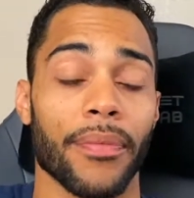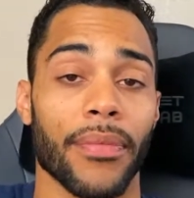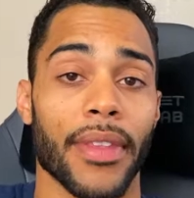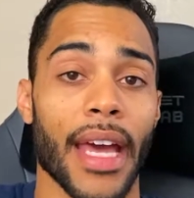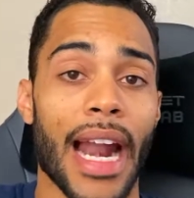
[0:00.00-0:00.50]

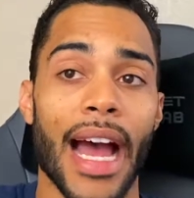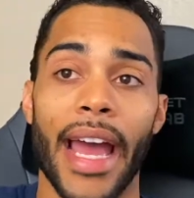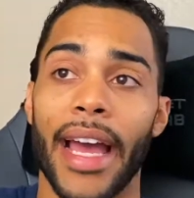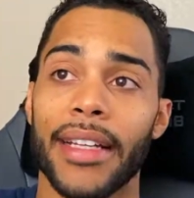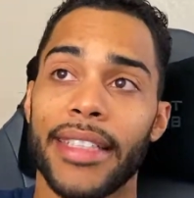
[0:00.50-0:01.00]
that I
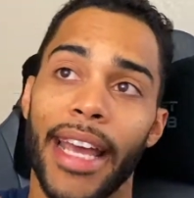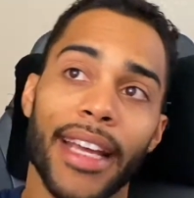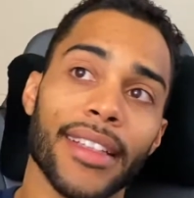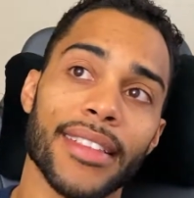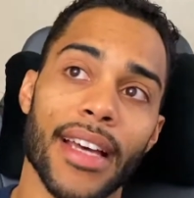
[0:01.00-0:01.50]
had
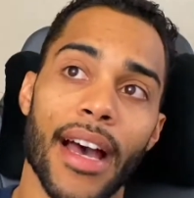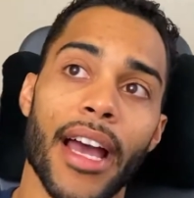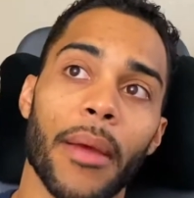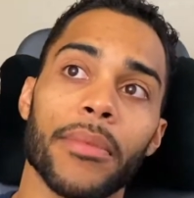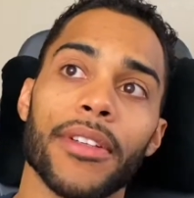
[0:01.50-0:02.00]
taken the
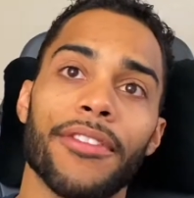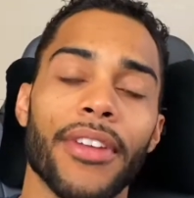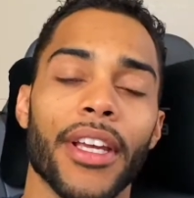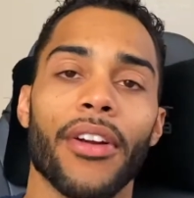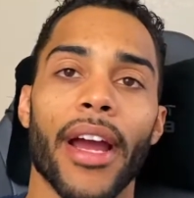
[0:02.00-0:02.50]
time to
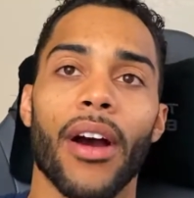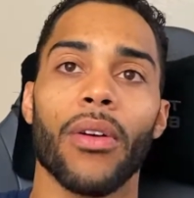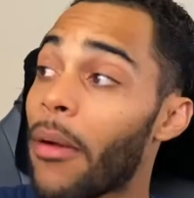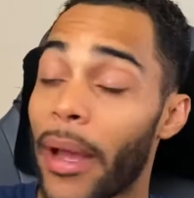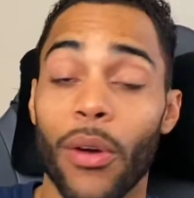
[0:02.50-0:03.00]
figure
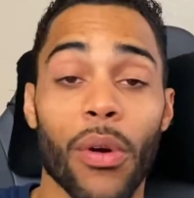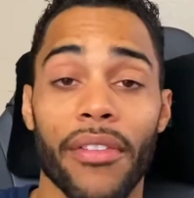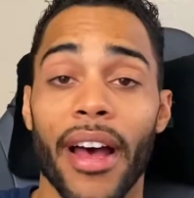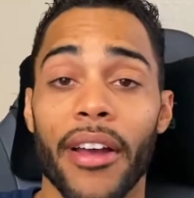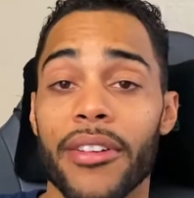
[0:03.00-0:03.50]
out my core
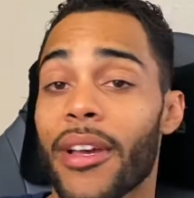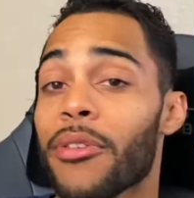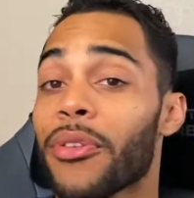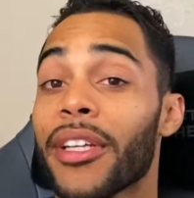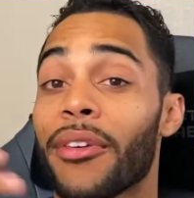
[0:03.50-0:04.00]
values. I
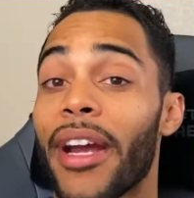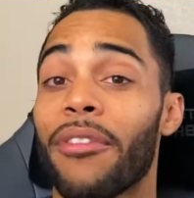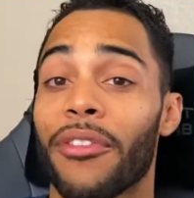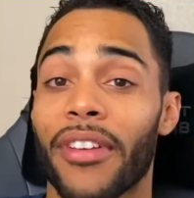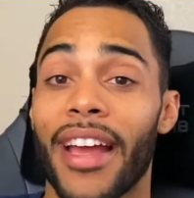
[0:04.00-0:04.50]
was really
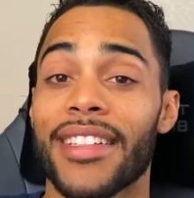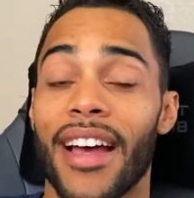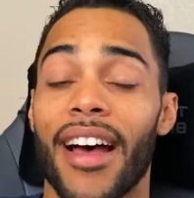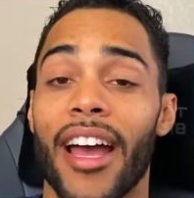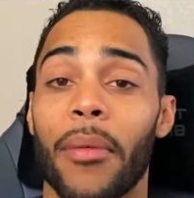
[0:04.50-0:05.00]
grateful for that
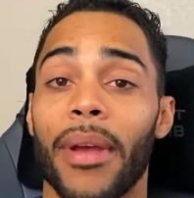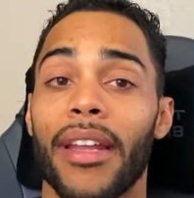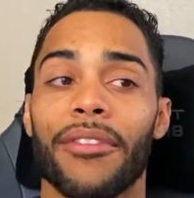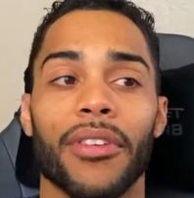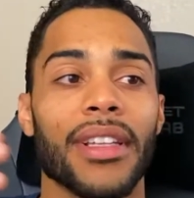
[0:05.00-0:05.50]
time
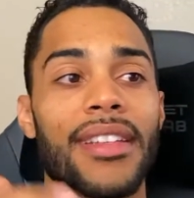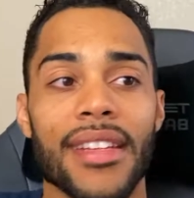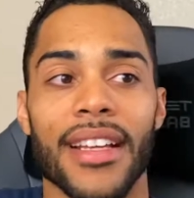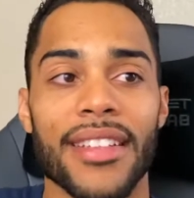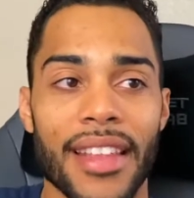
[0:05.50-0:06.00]
and for
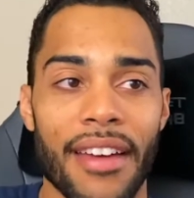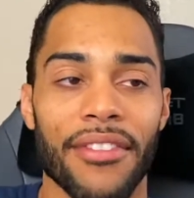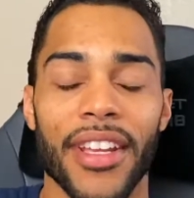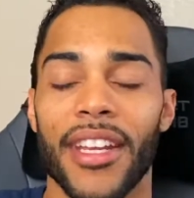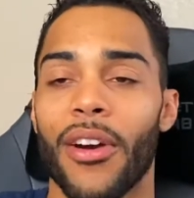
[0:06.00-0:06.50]
listening to that
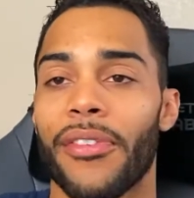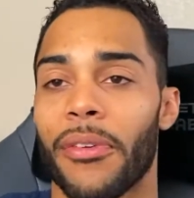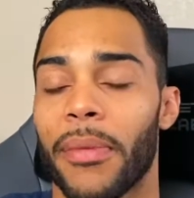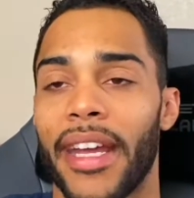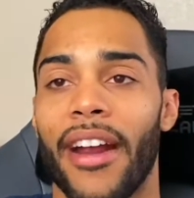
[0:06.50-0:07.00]
video
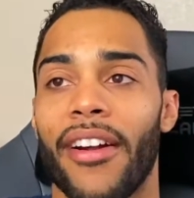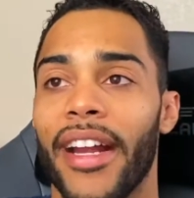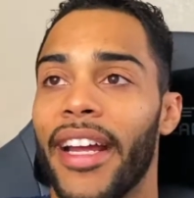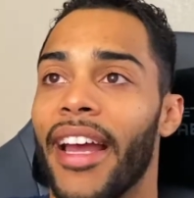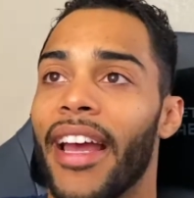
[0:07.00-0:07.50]
from
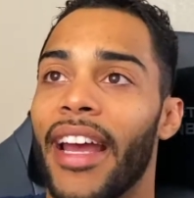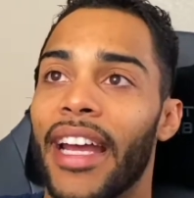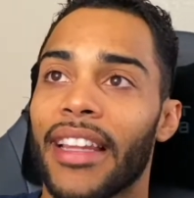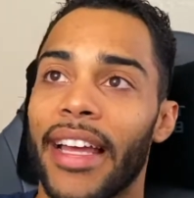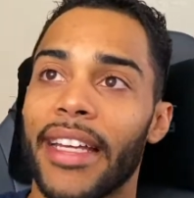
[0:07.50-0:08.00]
Gary
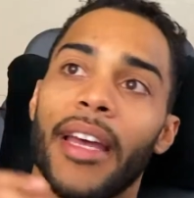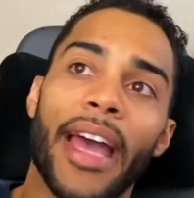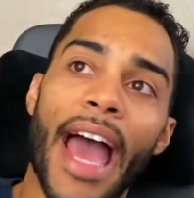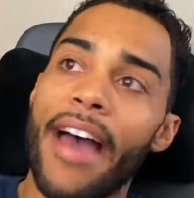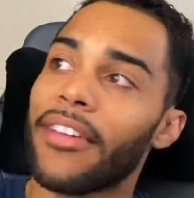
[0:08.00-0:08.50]
and like
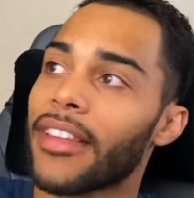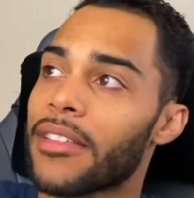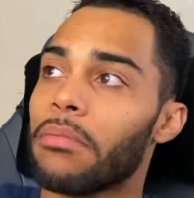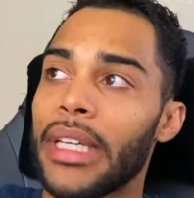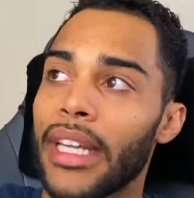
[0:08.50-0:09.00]
having
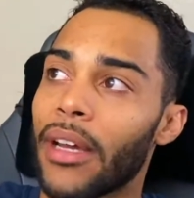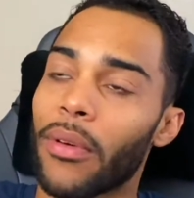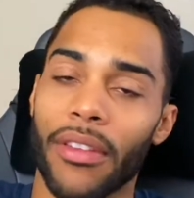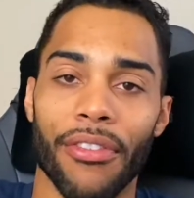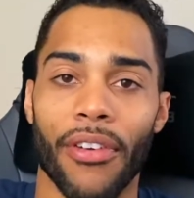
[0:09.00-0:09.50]
this meeting
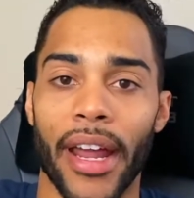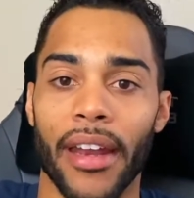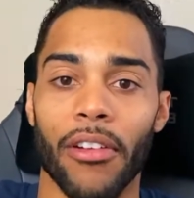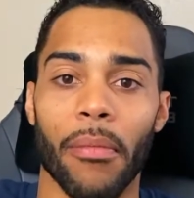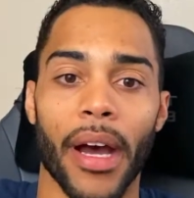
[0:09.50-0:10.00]
with a
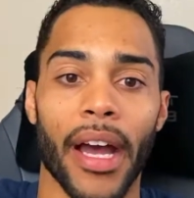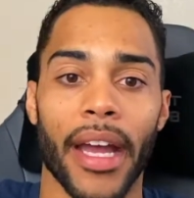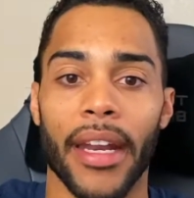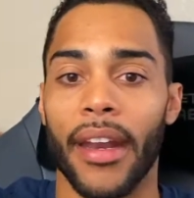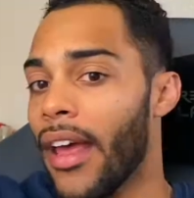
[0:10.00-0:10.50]
friend of
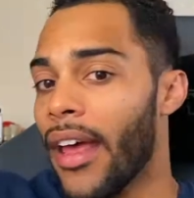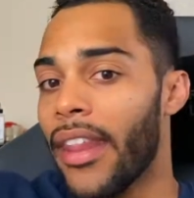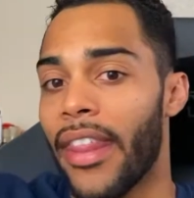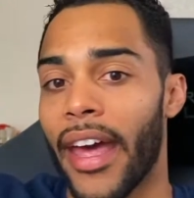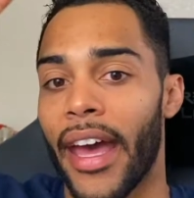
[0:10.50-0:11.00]
mine
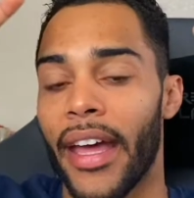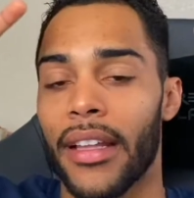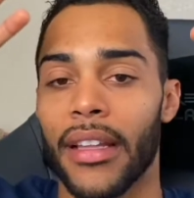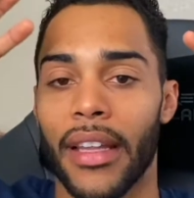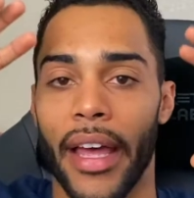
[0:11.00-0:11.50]

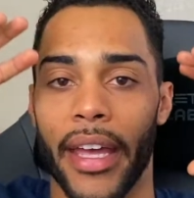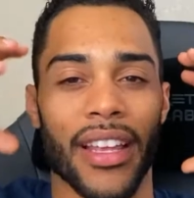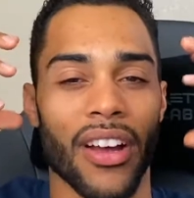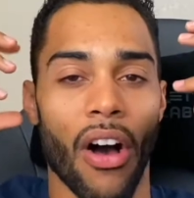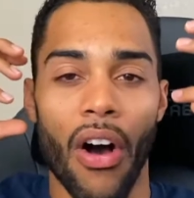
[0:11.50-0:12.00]
that like
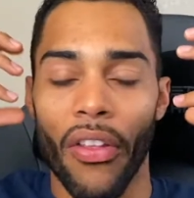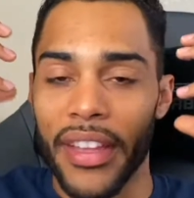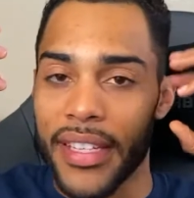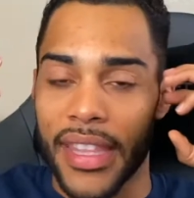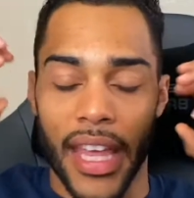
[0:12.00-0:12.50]
all
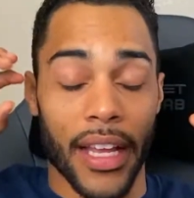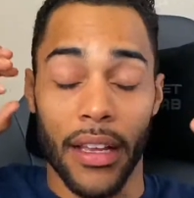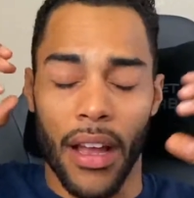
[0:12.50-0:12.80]
these things,